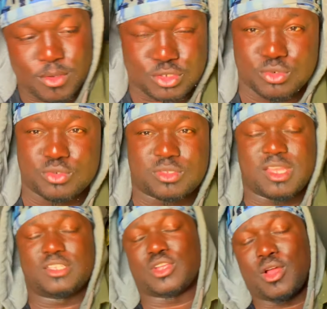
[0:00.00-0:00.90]
to do
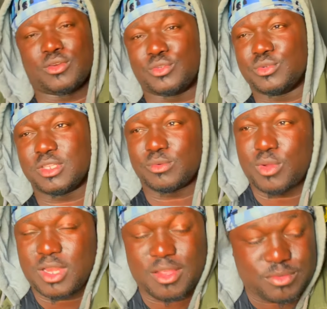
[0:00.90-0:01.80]
things on duty,
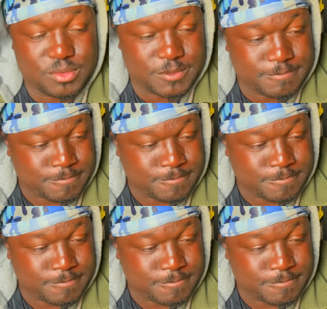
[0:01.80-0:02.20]
whatever.